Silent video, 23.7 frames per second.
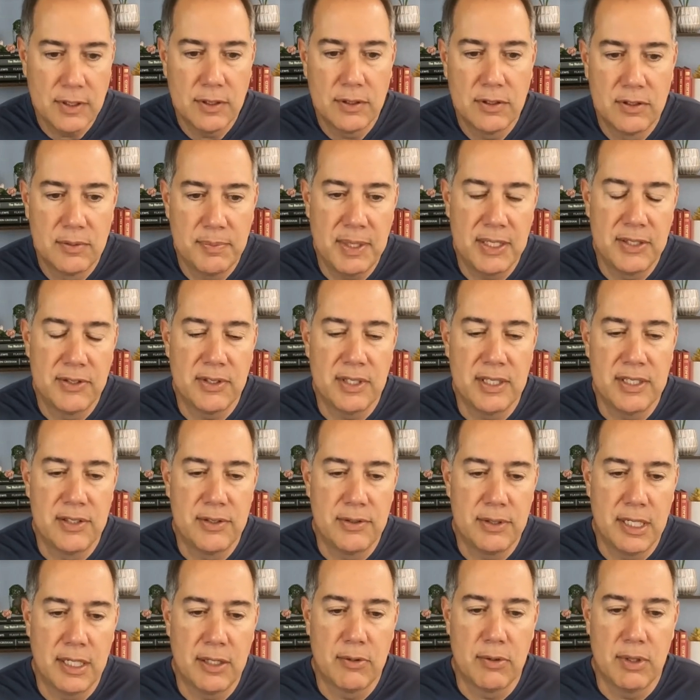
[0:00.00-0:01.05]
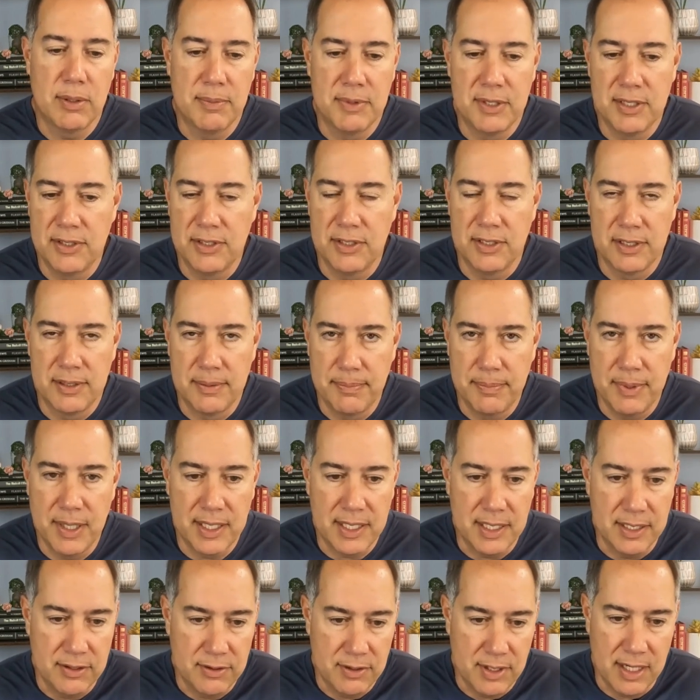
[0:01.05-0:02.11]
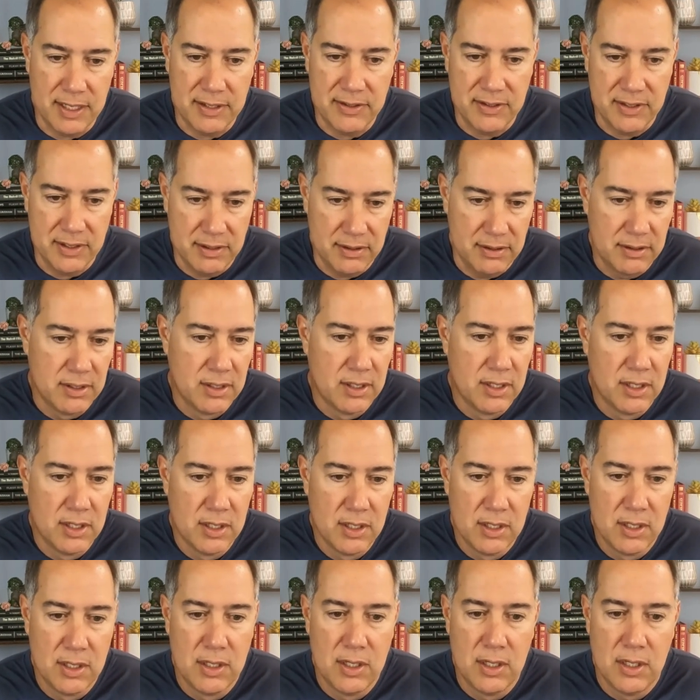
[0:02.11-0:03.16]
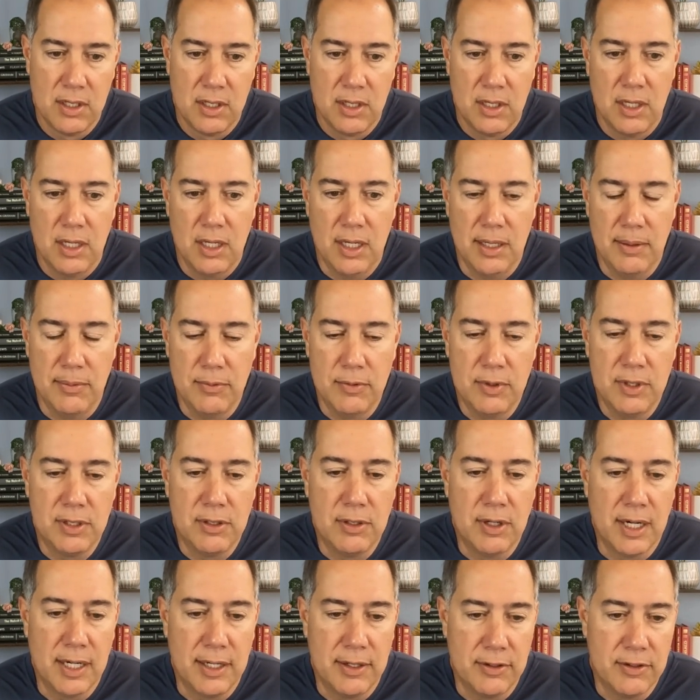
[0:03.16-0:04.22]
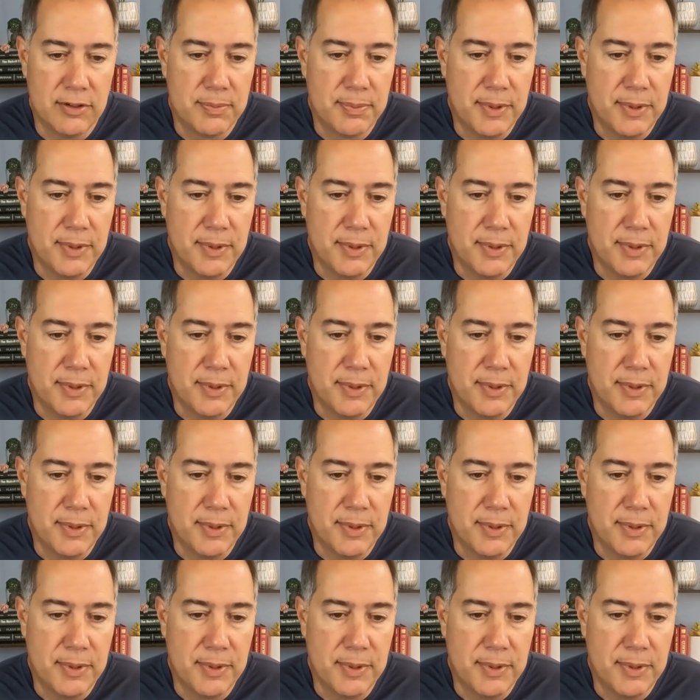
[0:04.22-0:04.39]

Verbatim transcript: specialized tree equipment is just bucket trucks and and wood grinders.